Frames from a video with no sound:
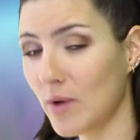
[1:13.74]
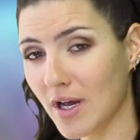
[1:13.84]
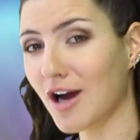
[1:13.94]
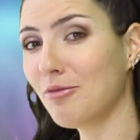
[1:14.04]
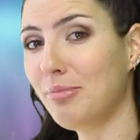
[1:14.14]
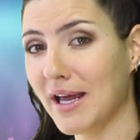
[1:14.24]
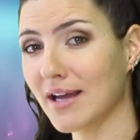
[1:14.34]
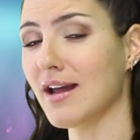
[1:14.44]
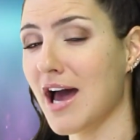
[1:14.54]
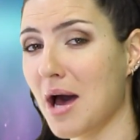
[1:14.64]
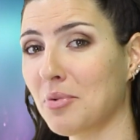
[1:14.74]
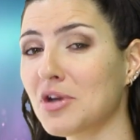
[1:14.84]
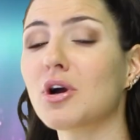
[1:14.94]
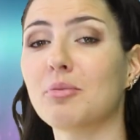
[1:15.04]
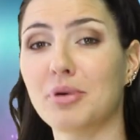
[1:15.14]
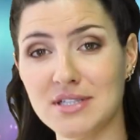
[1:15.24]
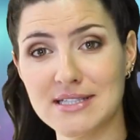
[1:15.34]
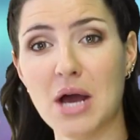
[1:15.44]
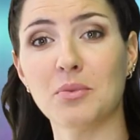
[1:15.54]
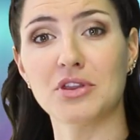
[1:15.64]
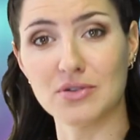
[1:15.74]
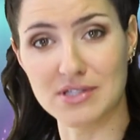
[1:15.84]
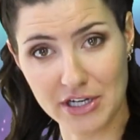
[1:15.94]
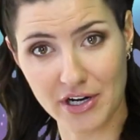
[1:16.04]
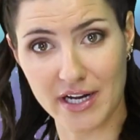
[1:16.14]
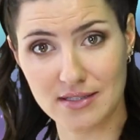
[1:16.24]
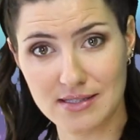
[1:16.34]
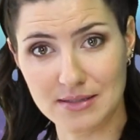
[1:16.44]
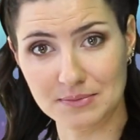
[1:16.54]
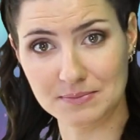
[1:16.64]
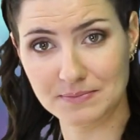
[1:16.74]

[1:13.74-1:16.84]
We are picking up what you are putting down with those lyrics.